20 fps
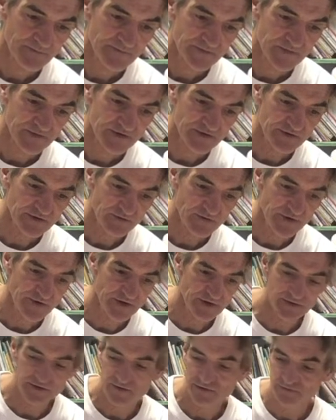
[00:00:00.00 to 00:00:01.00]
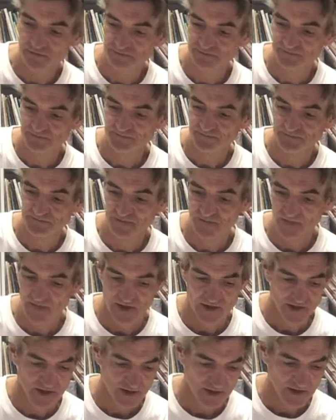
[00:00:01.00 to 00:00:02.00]
just a regular
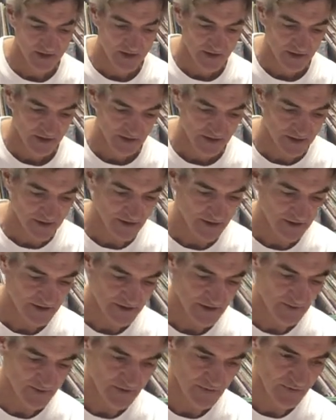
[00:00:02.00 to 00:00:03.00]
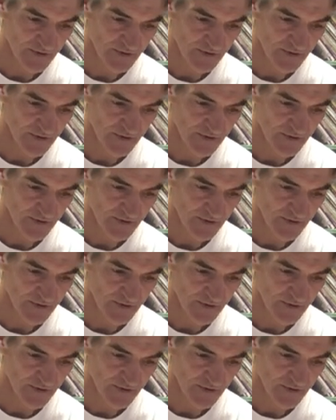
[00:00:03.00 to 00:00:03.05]
dish. I'm going to